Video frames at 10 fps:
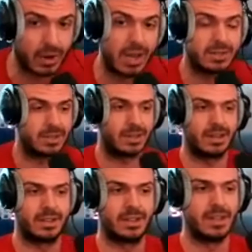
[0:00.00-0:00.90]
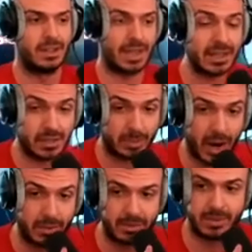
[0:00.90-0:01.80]
roster. That's the
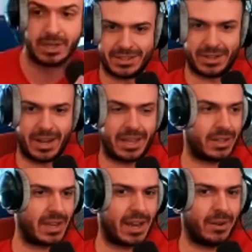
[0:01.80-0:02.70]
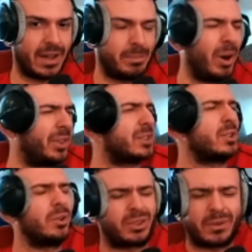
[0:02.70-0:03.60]
problem. Shouldn't I kick Psycho? I, bro, there's
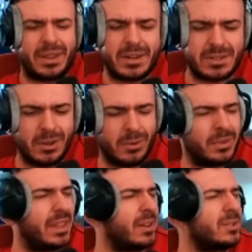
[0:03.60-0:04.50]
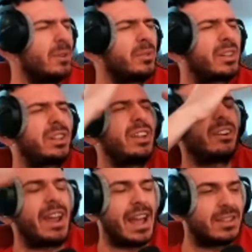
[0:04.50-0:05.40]
no, there's no, there's no
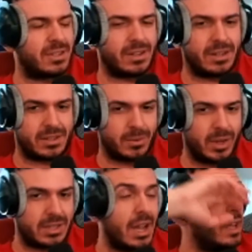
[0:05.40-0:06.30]
clear answer to what